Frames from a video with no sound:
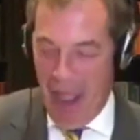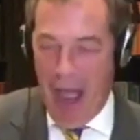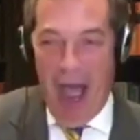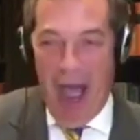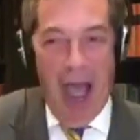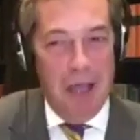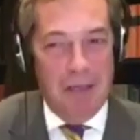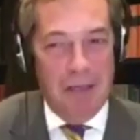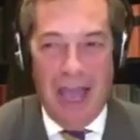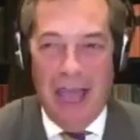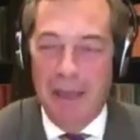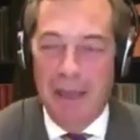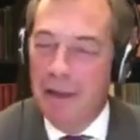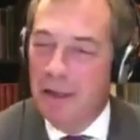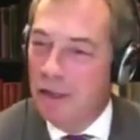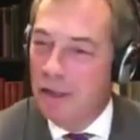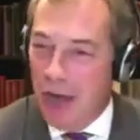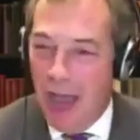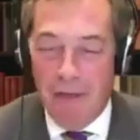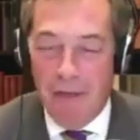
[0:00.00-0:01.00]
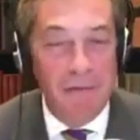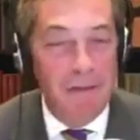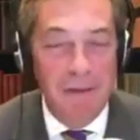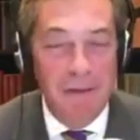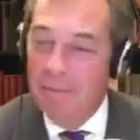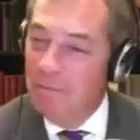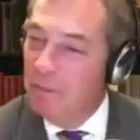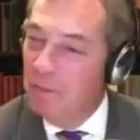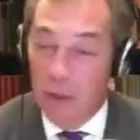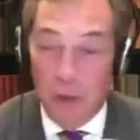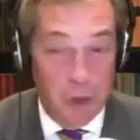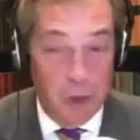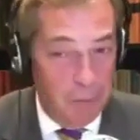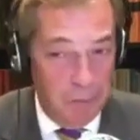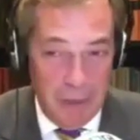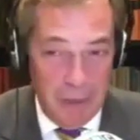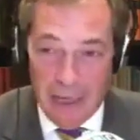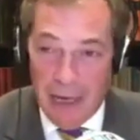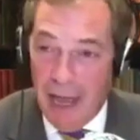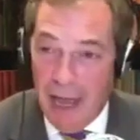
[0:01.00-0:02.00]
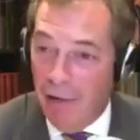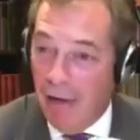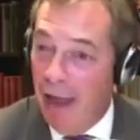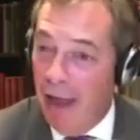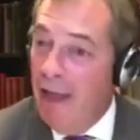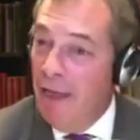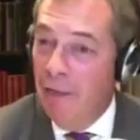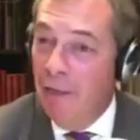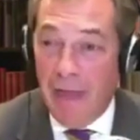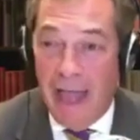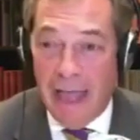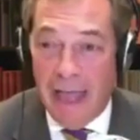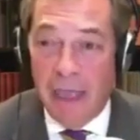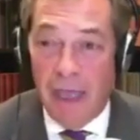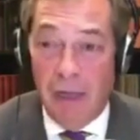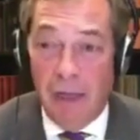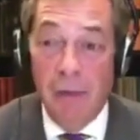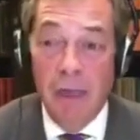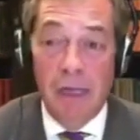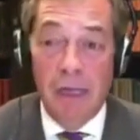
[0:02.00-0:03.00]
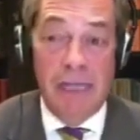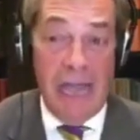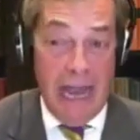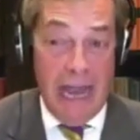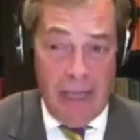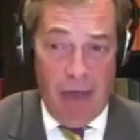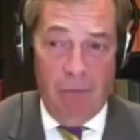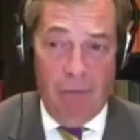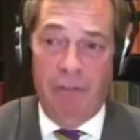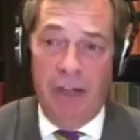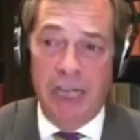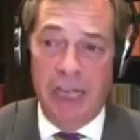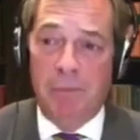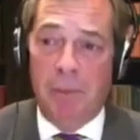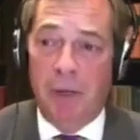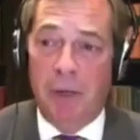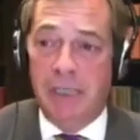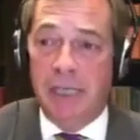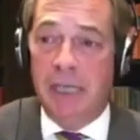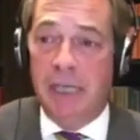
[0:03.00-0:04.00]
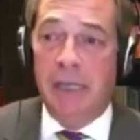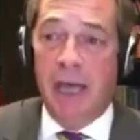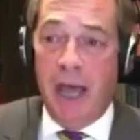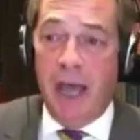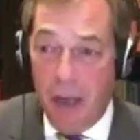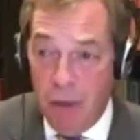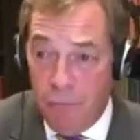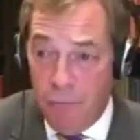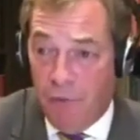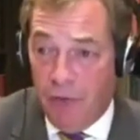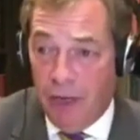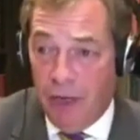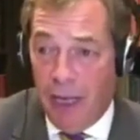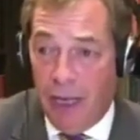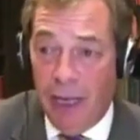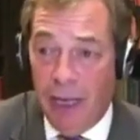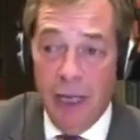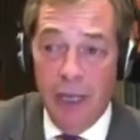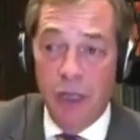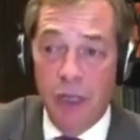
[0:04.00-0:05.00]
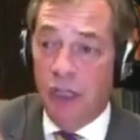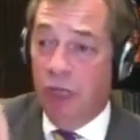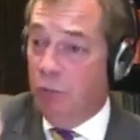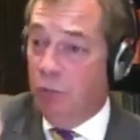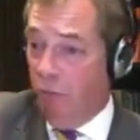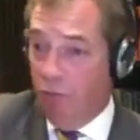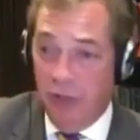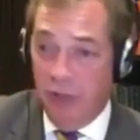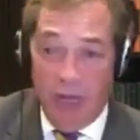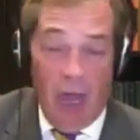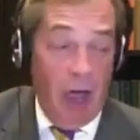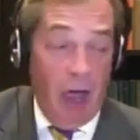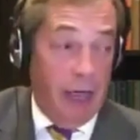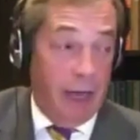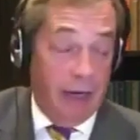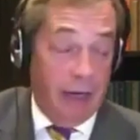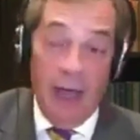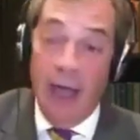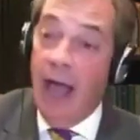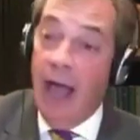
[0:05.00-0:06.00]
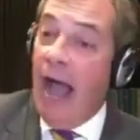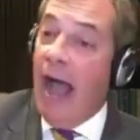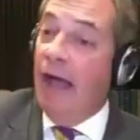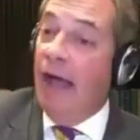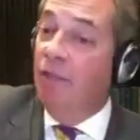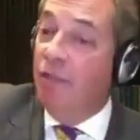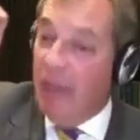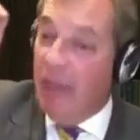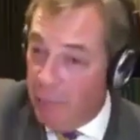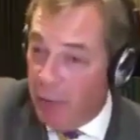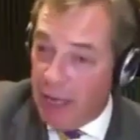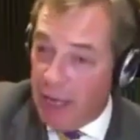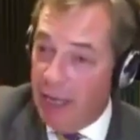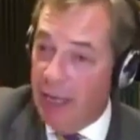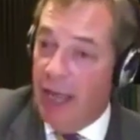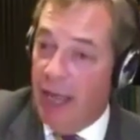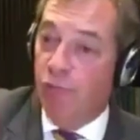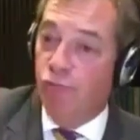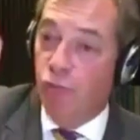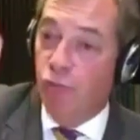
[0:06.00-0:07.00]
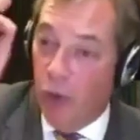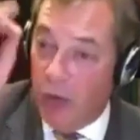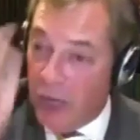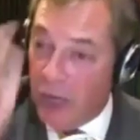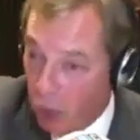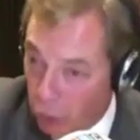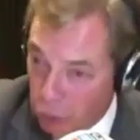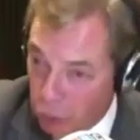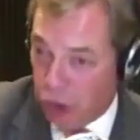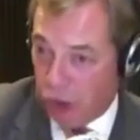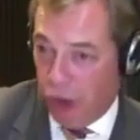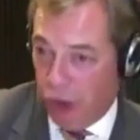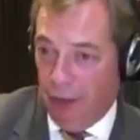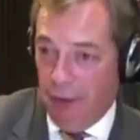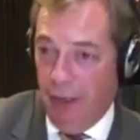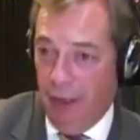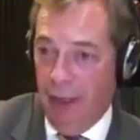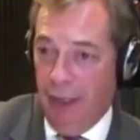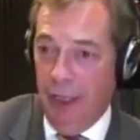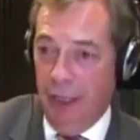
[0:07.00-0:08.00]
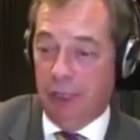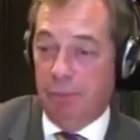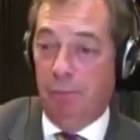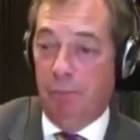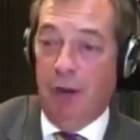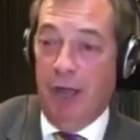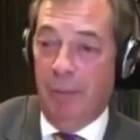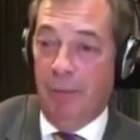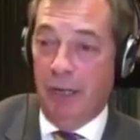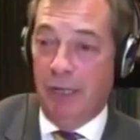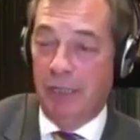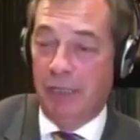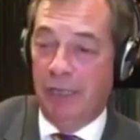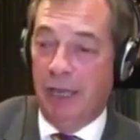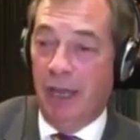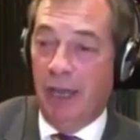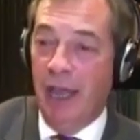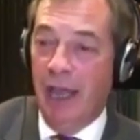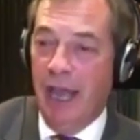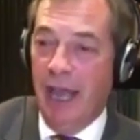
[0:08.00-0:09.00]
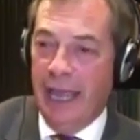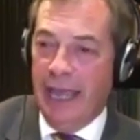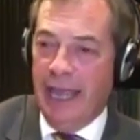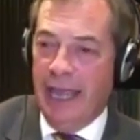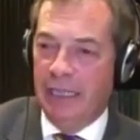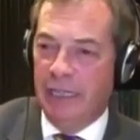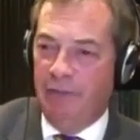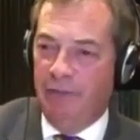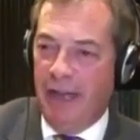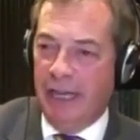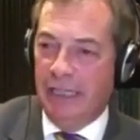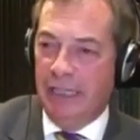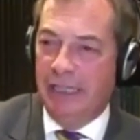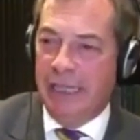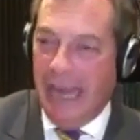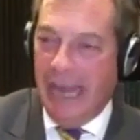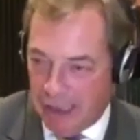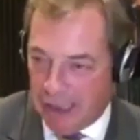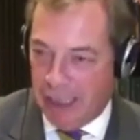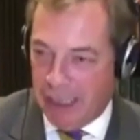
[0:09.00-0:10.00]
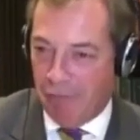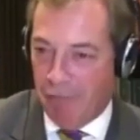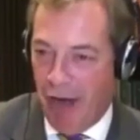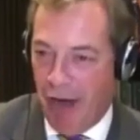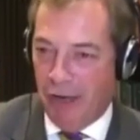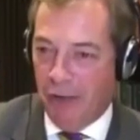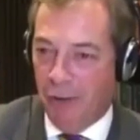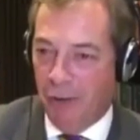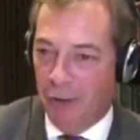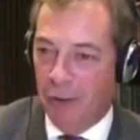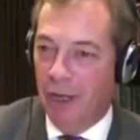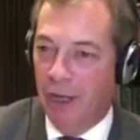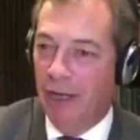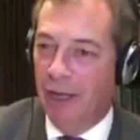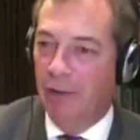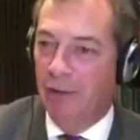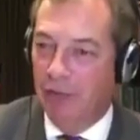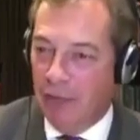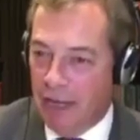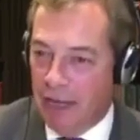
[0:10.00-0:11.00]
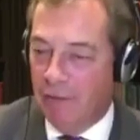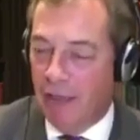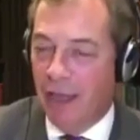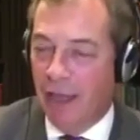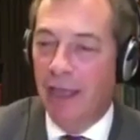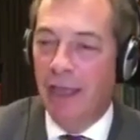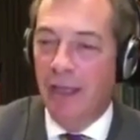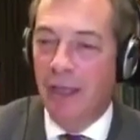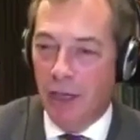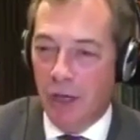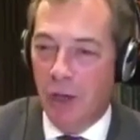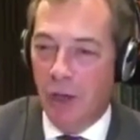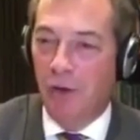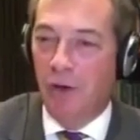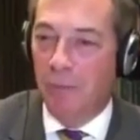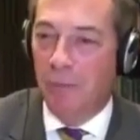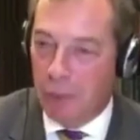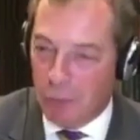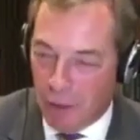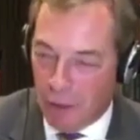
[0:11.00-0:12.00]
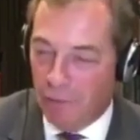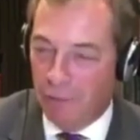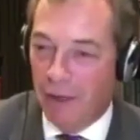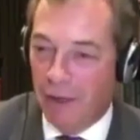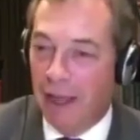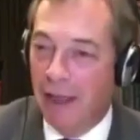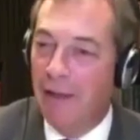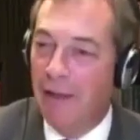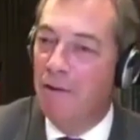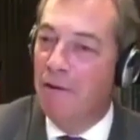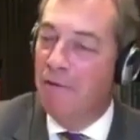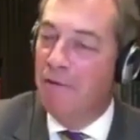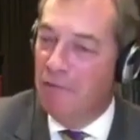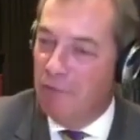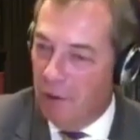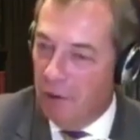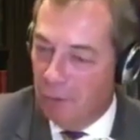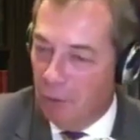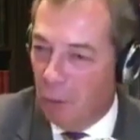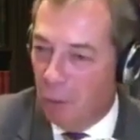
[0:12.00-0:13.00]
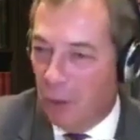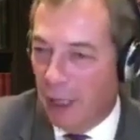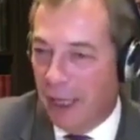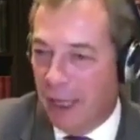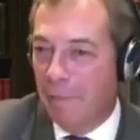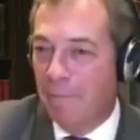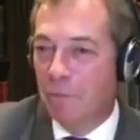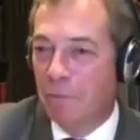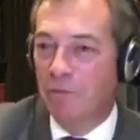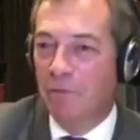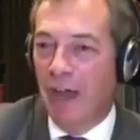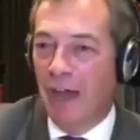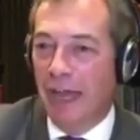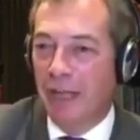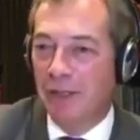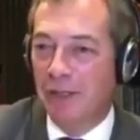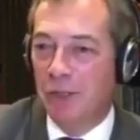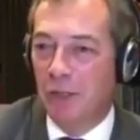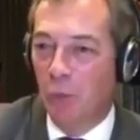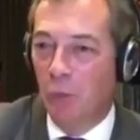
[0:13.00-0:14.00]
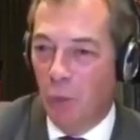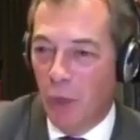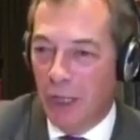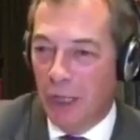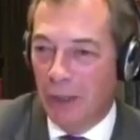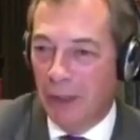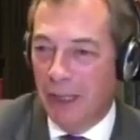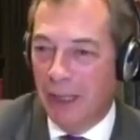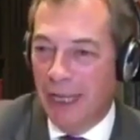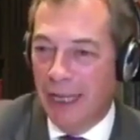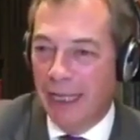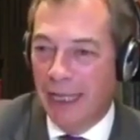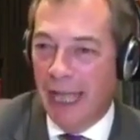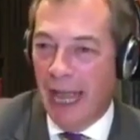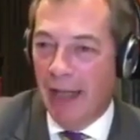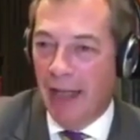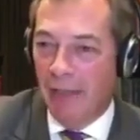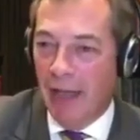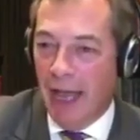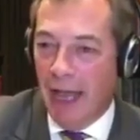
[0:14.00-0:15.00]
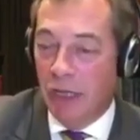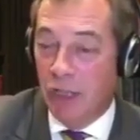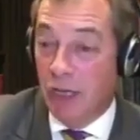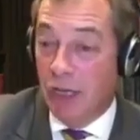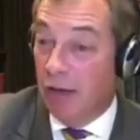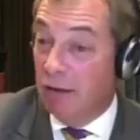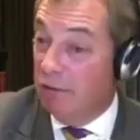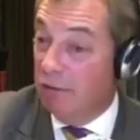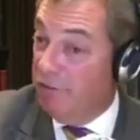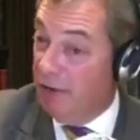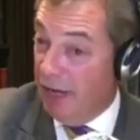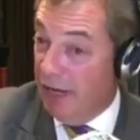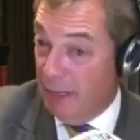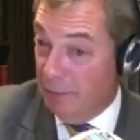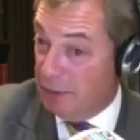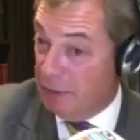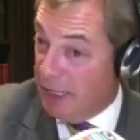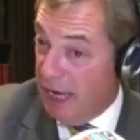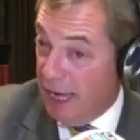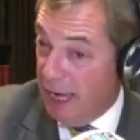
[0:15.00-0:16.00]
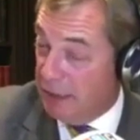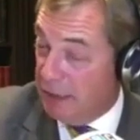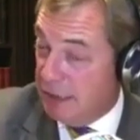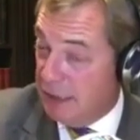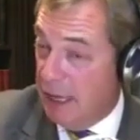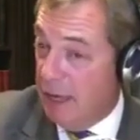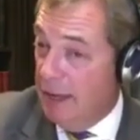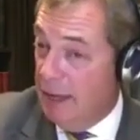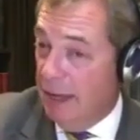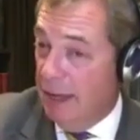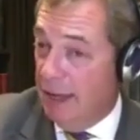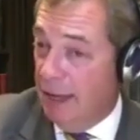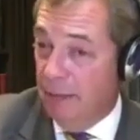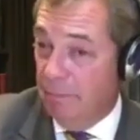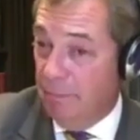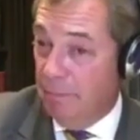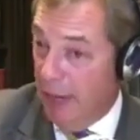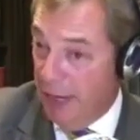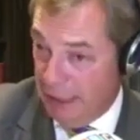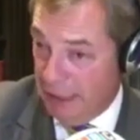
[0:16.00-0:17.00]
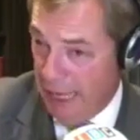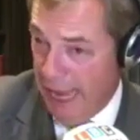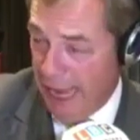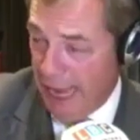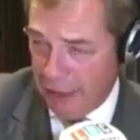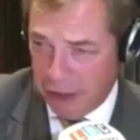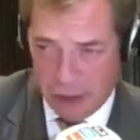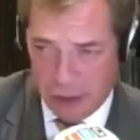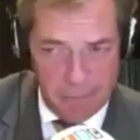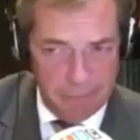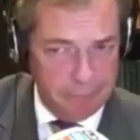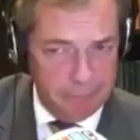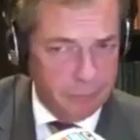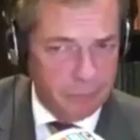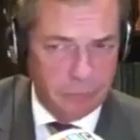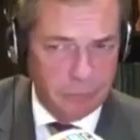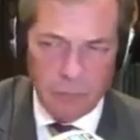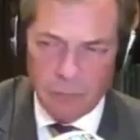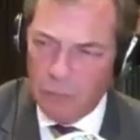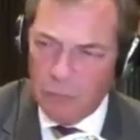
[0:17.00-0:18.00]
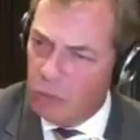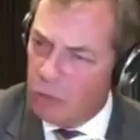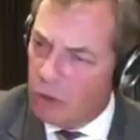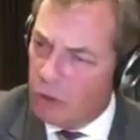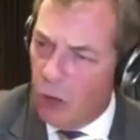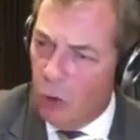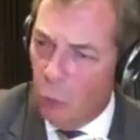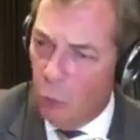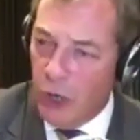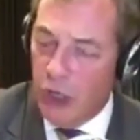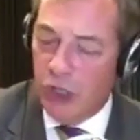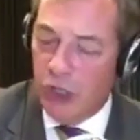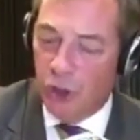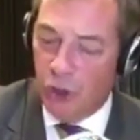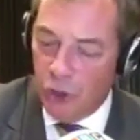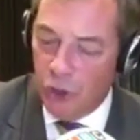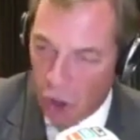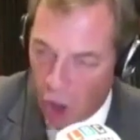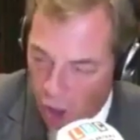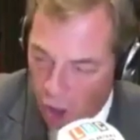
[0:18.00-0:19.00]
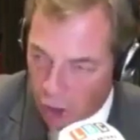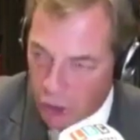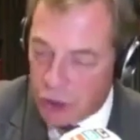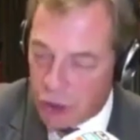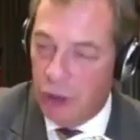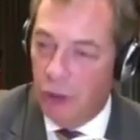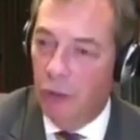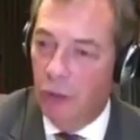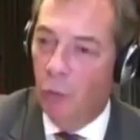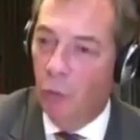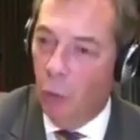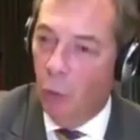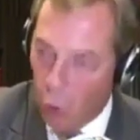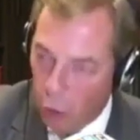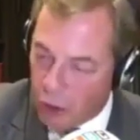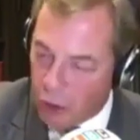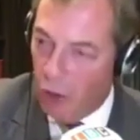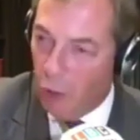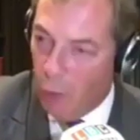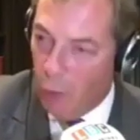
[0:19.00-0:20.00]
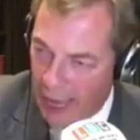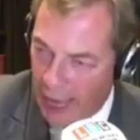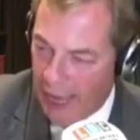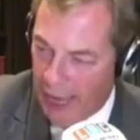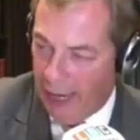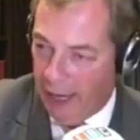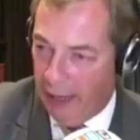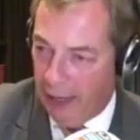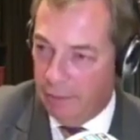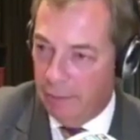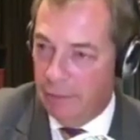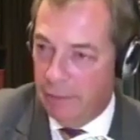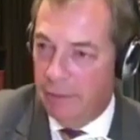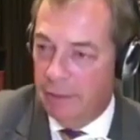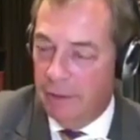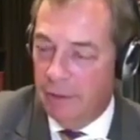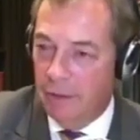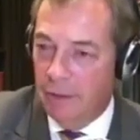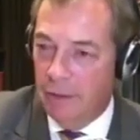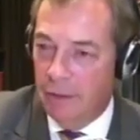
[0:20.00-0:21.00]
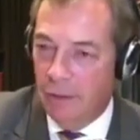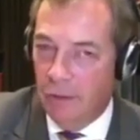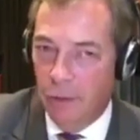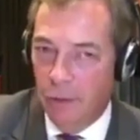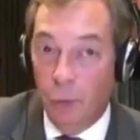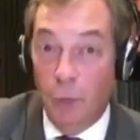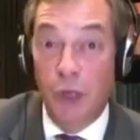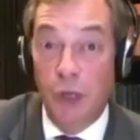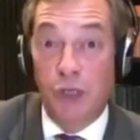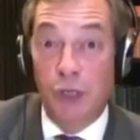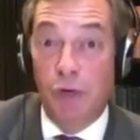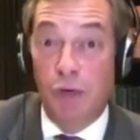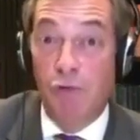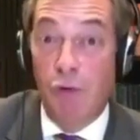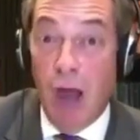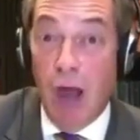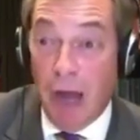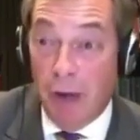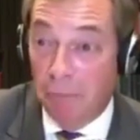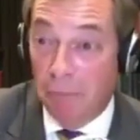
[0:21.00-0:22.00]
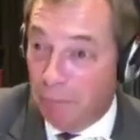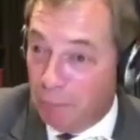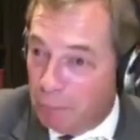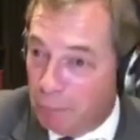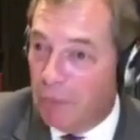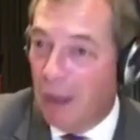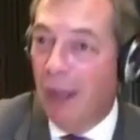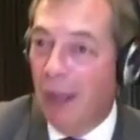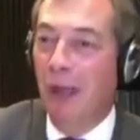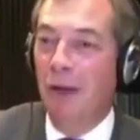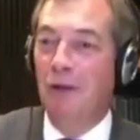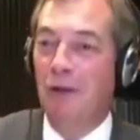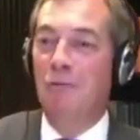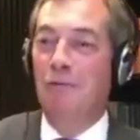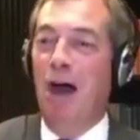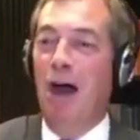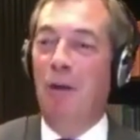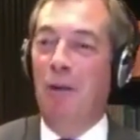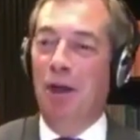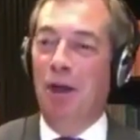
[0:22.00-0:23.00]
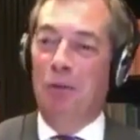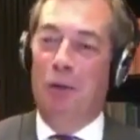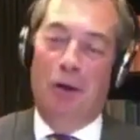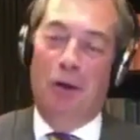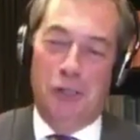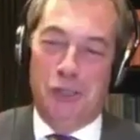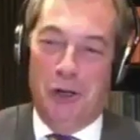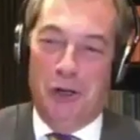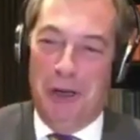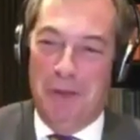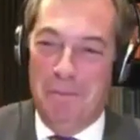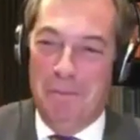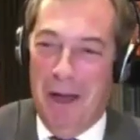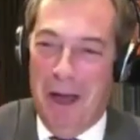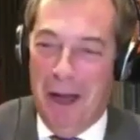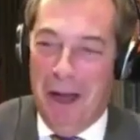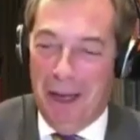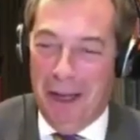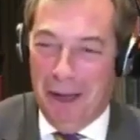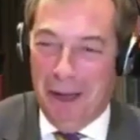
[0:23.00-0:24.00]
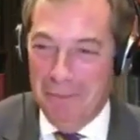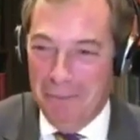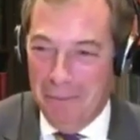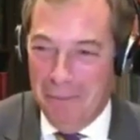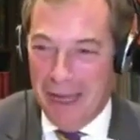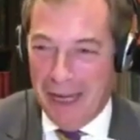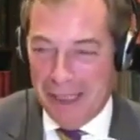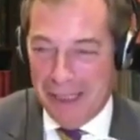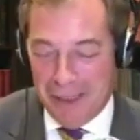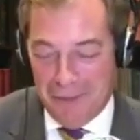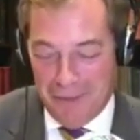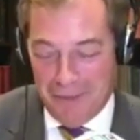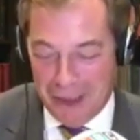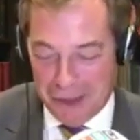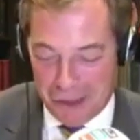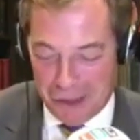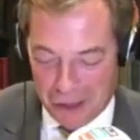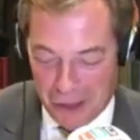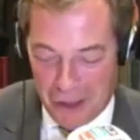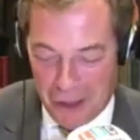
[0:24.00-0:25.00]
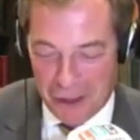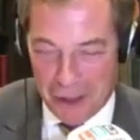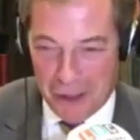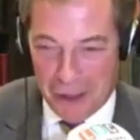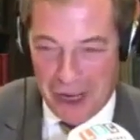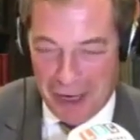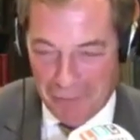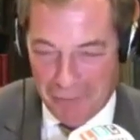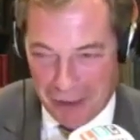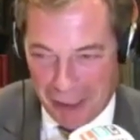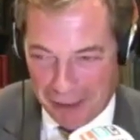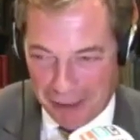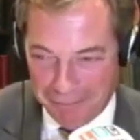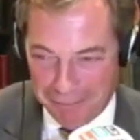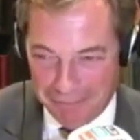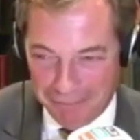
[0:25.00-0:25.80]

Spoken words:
Okay, Jeff, couldn't be clearer. Thank you. Danny on Facebook says, hopefully she will resign, and then we can get Roy Hodgson as Prime Minister. He has a fantastic record of leaving Europe swiftly. Footballing fans will get that joke. Philip says, by text, we should not walk away. We should run. I wonder what John in Marlow makes of this. John, good evening.